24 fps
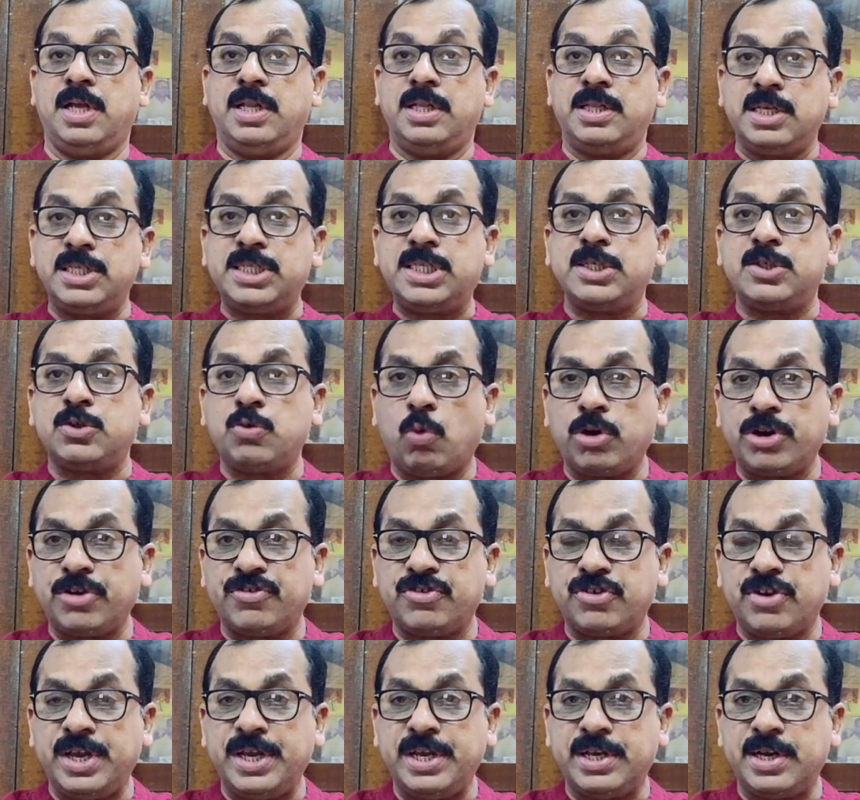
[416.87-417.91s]
This is what
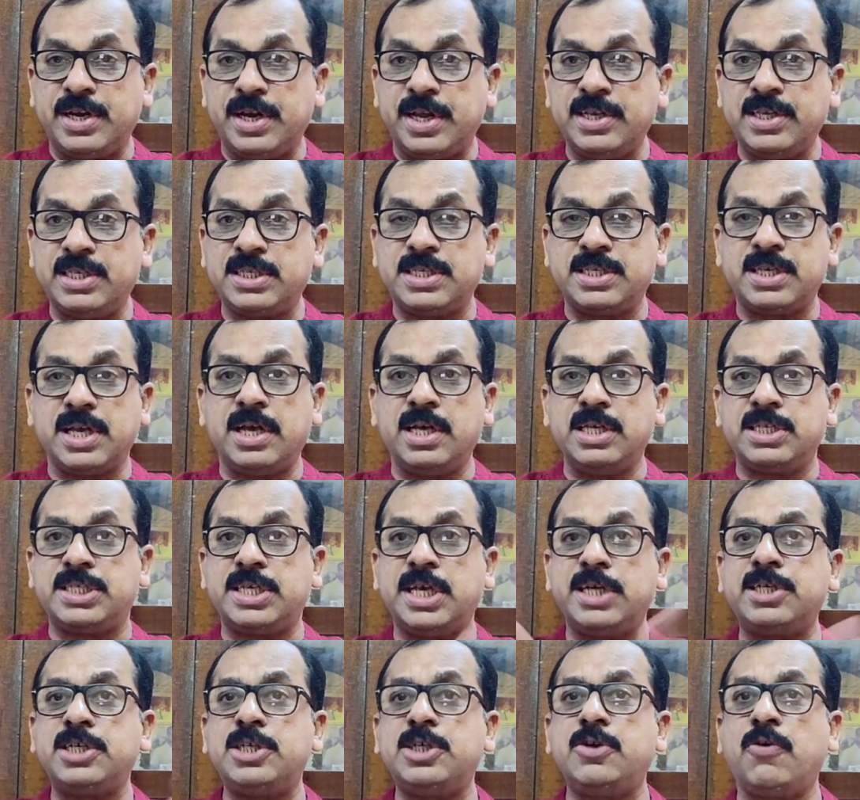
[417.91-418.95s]
is stated as a
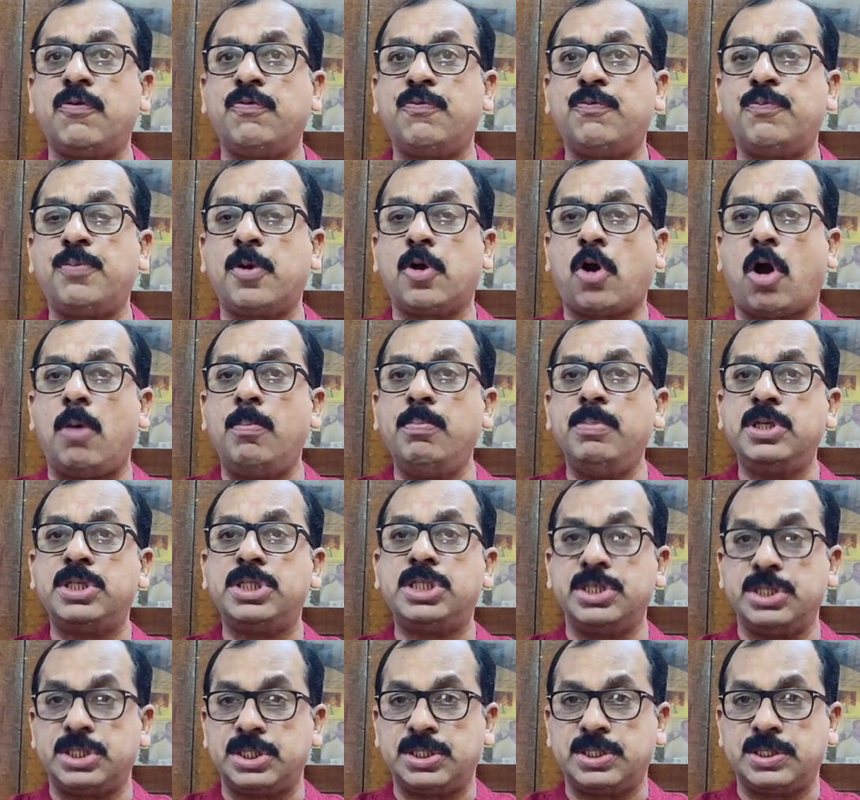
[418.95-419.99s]
set of
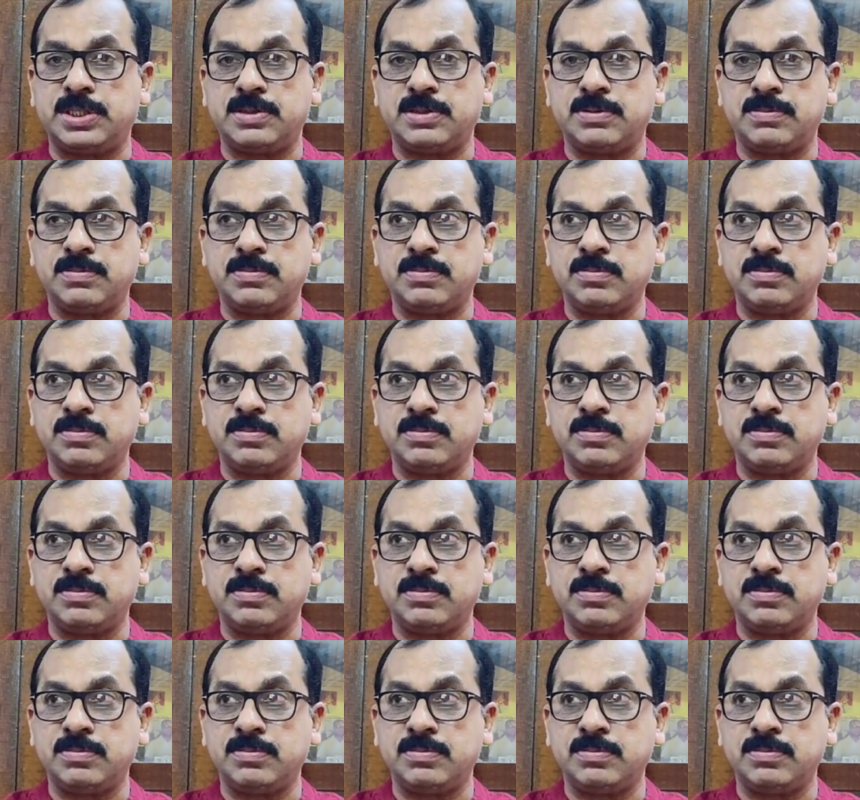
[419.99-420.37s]
promises.